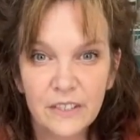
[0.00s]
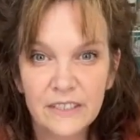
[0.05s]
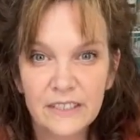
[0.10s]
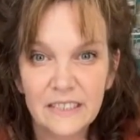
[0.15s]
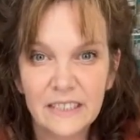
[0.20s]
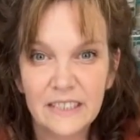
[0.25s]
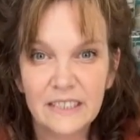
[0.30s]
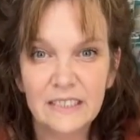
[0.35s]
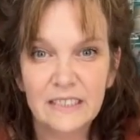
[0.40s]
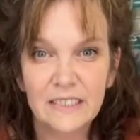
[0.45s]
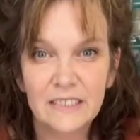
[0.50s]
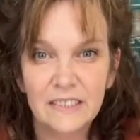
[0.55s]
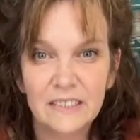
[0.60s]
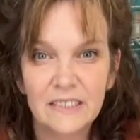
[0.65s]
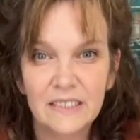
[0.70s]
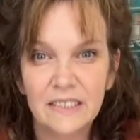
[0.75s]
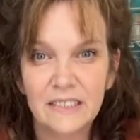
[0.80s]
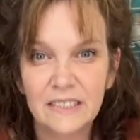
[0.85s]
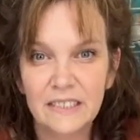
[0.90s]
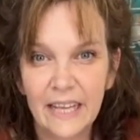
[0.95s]
You're in
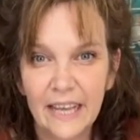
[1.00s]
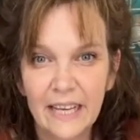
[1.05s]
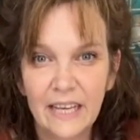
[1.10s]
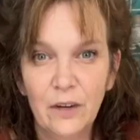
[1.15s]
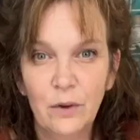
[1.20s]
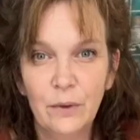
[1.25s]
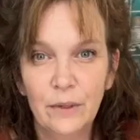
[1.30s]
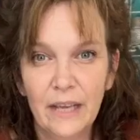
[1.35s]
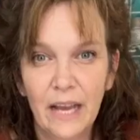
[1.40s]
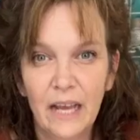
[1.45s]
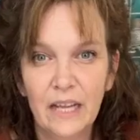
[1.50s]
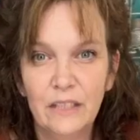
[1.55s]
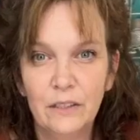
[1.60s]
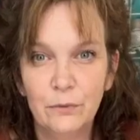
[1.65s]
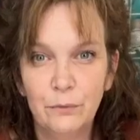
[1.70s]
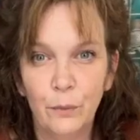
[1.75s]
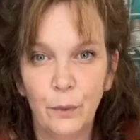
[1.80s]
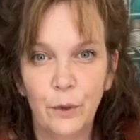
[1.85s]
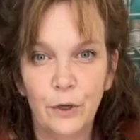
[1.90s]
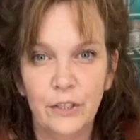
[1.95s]
Delano,
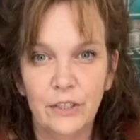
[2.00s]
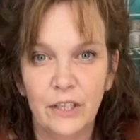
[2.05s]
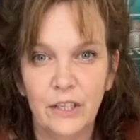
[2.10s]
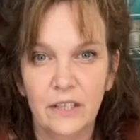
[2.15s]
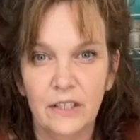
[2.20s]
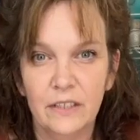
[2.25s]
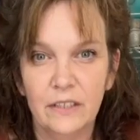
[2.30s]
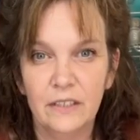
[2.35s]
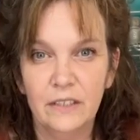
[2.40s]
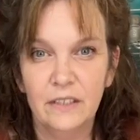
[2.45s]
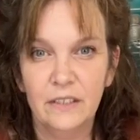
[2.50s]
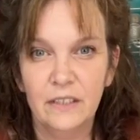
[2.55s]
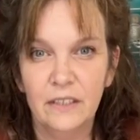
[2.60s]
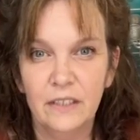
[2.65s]
California.